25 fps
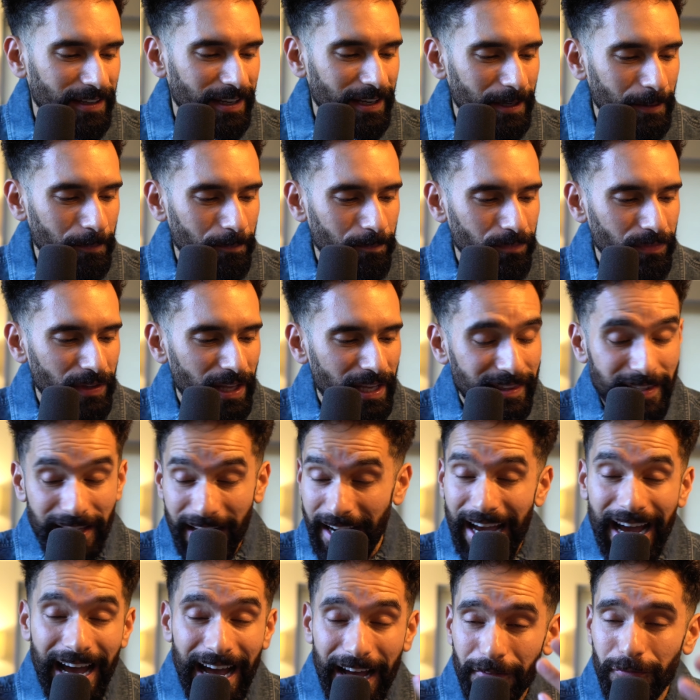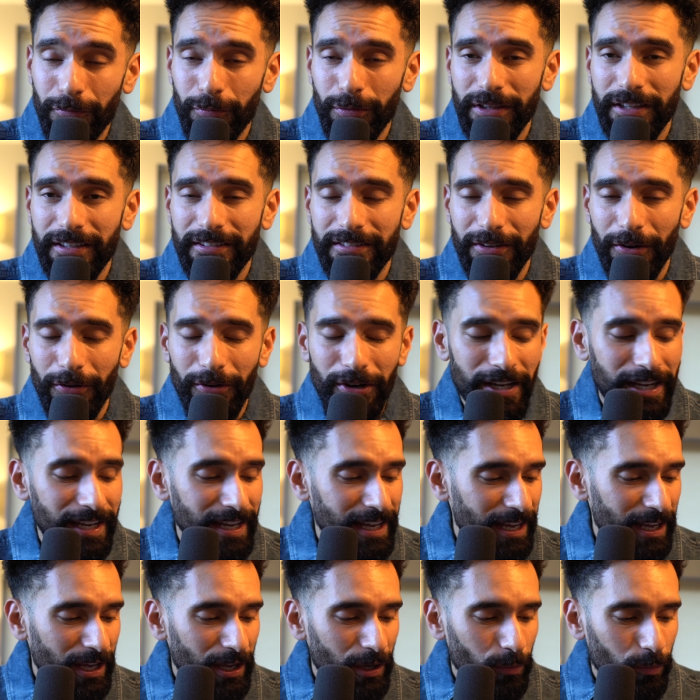
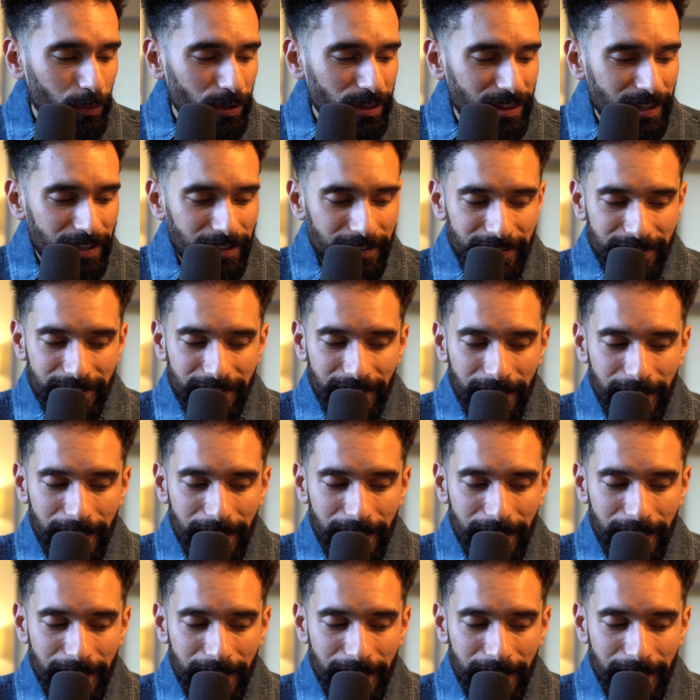with this